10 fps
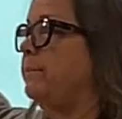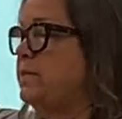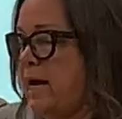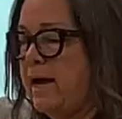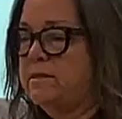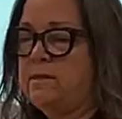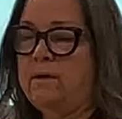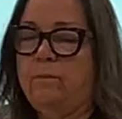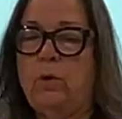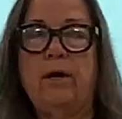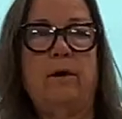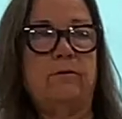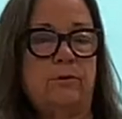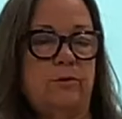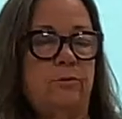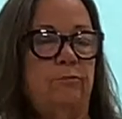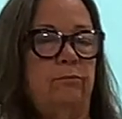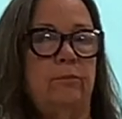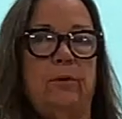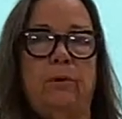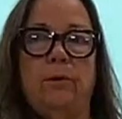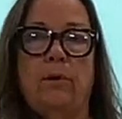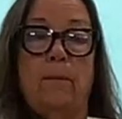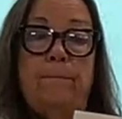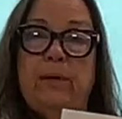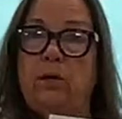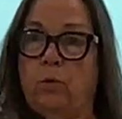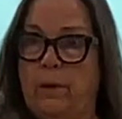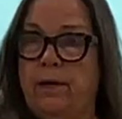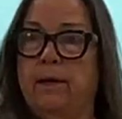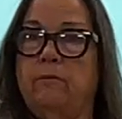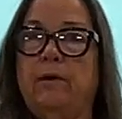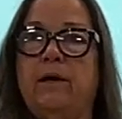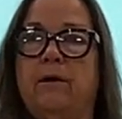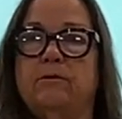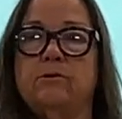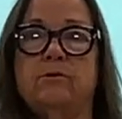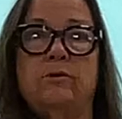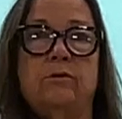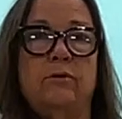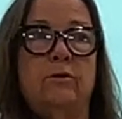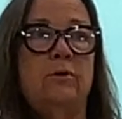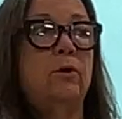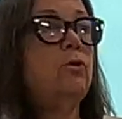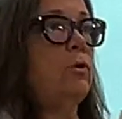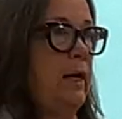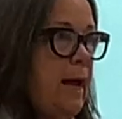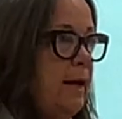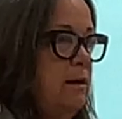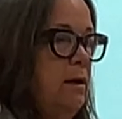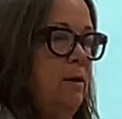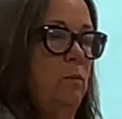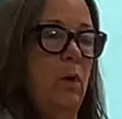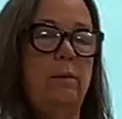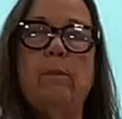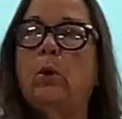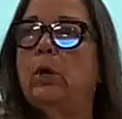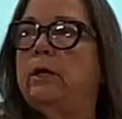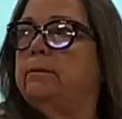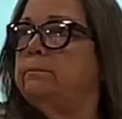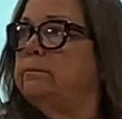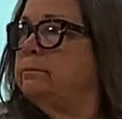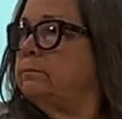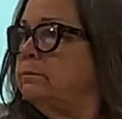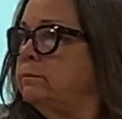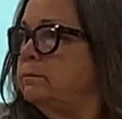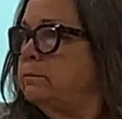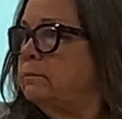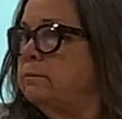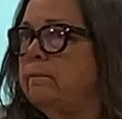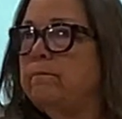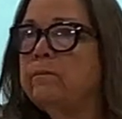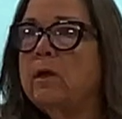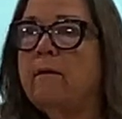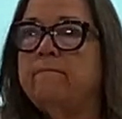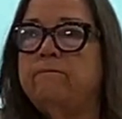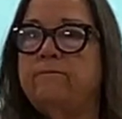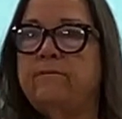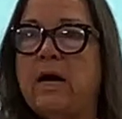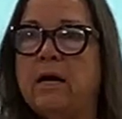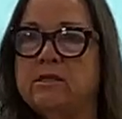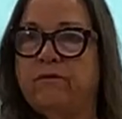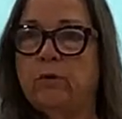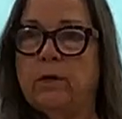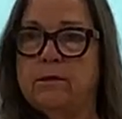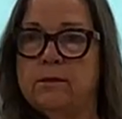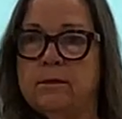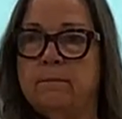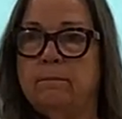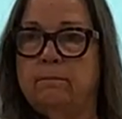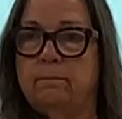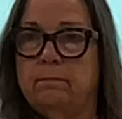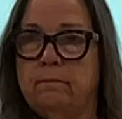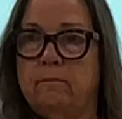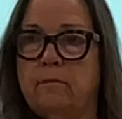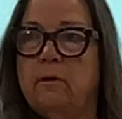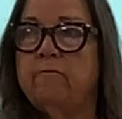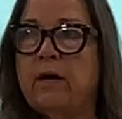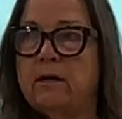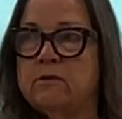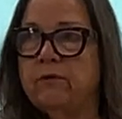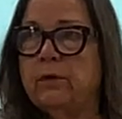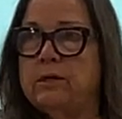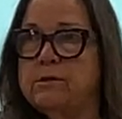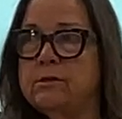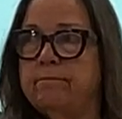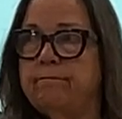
Potassium, what else? Creatinine. BUN, what else? Creatinine. Creatinine, one more. Oh, wait, phosphorus. Phosphorus. phosphorus.